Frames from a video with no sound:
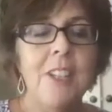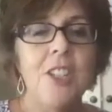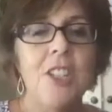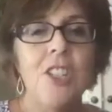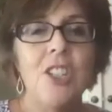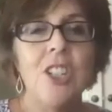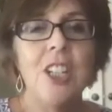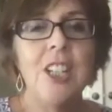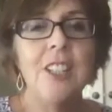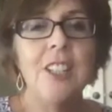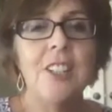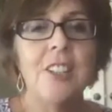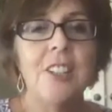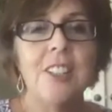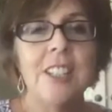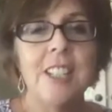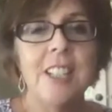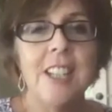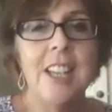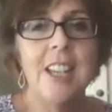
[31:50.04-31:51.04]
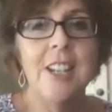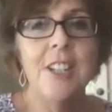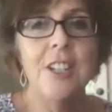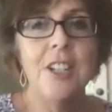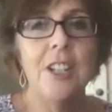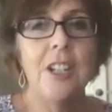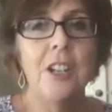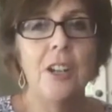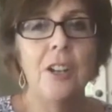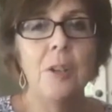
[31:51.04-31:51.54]
She's on stage
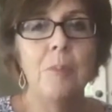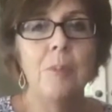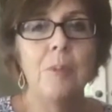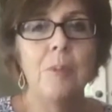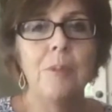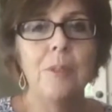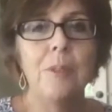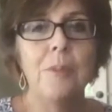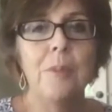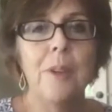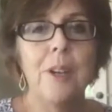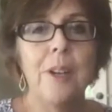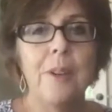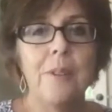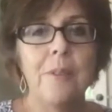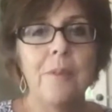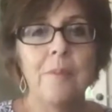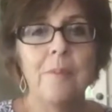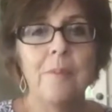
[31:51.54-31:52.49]
at Global as well.